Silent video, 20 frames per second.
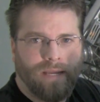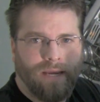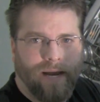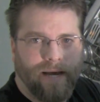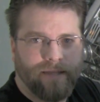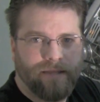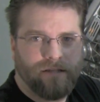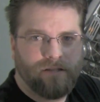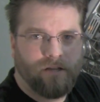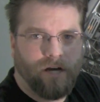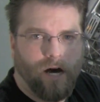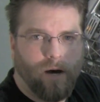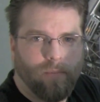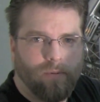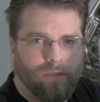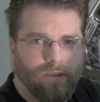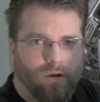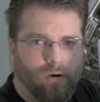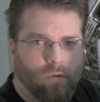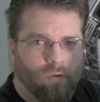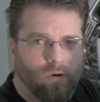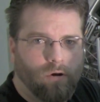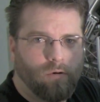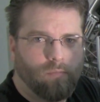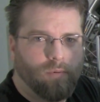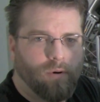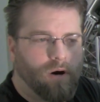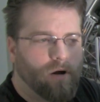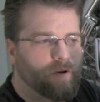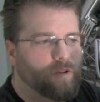At the top of the
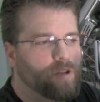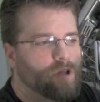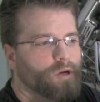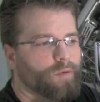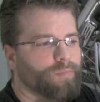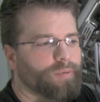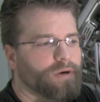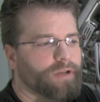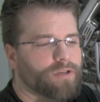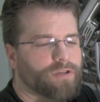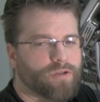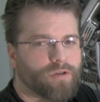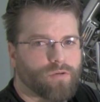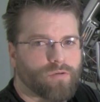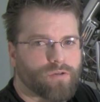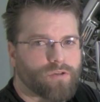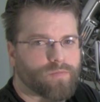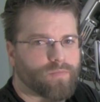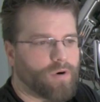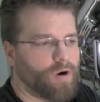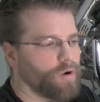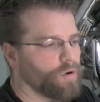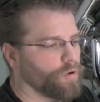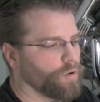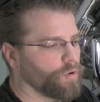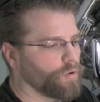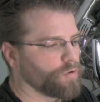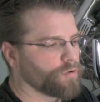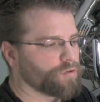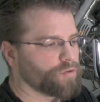oil bottle, you can put 2 small
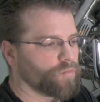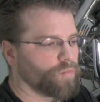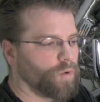holes.